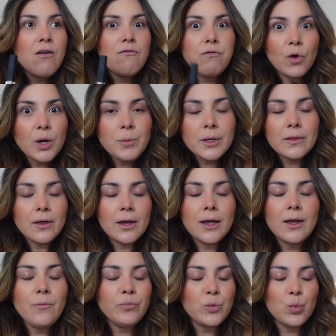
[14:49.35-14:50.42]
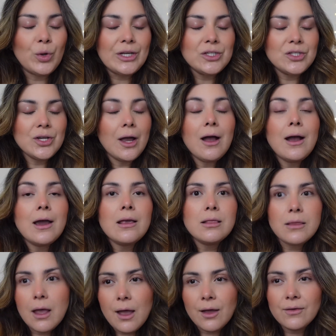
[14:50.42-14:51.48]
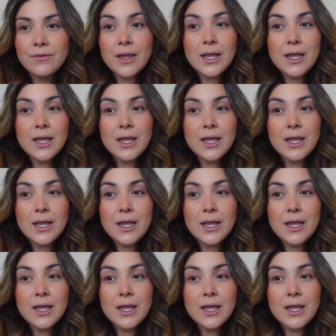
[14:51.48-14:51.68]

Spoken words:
formula, which I love.